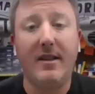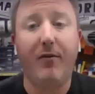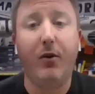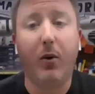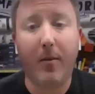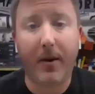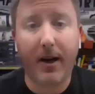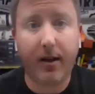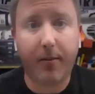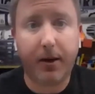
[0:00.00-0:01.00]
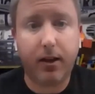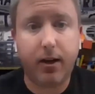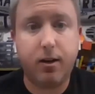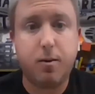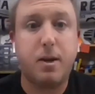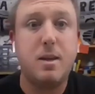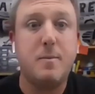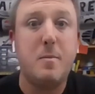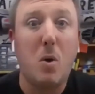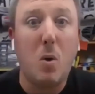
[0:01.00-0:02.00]
If you are buying them online, you can buy
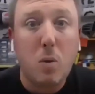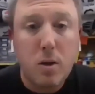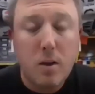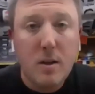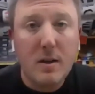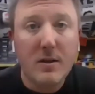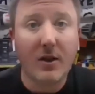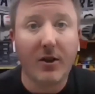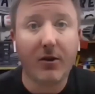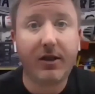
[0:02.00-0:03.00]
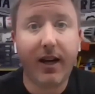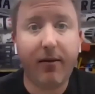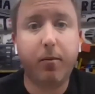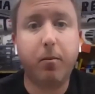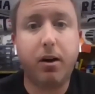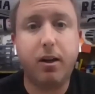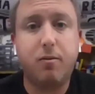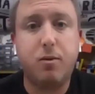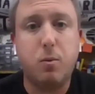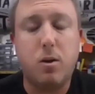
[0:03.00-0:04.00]
them in bulk. So you're saving money
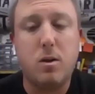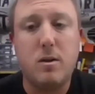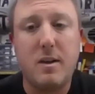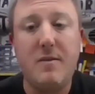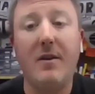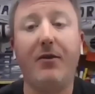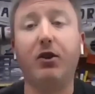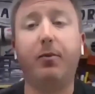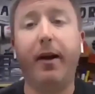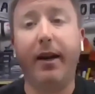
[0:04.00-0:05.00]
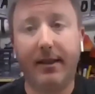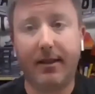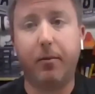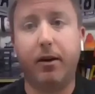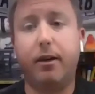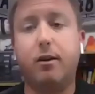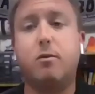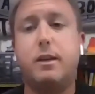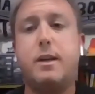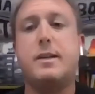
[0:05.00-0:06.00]
if you are, even if you're spending some money, you're
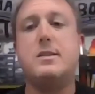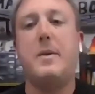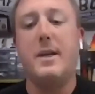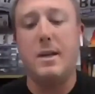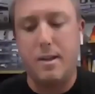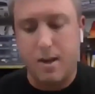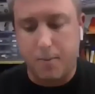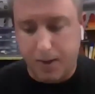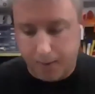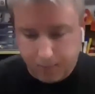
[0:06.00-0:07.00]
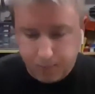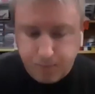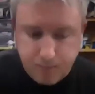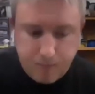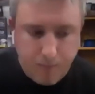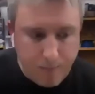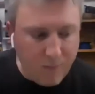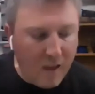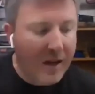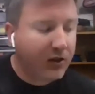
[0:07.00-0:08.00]
really not spending a lot of money.
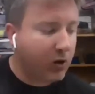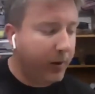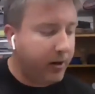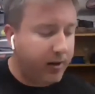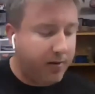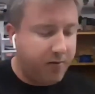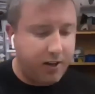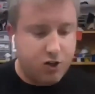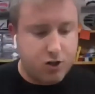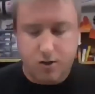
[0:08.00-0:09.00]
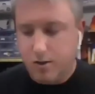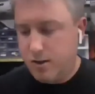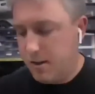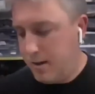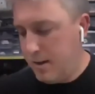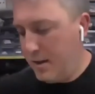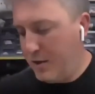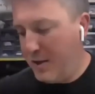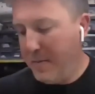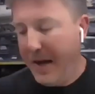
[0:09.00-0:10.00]
So we are going to venture
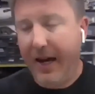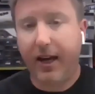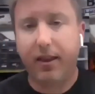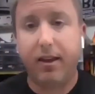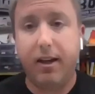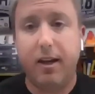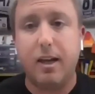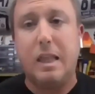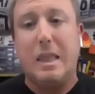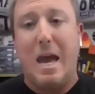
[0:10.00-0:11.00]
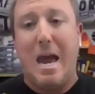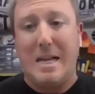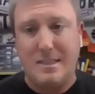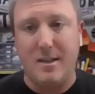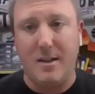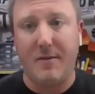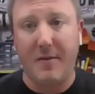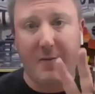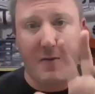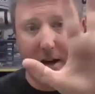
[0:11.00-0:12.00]
to make the last of
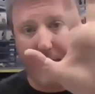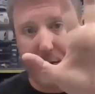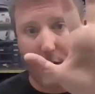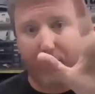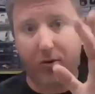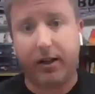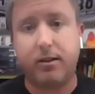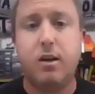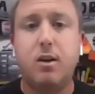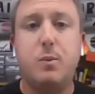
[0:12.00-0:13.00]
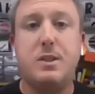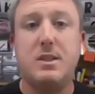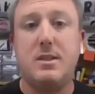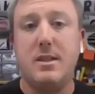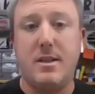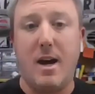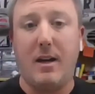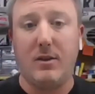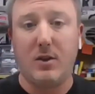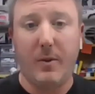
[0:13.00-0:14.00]
the five core bricks, which is the
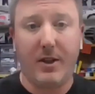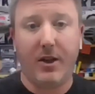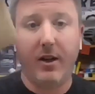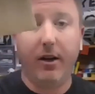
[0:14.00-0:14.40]
dial switch.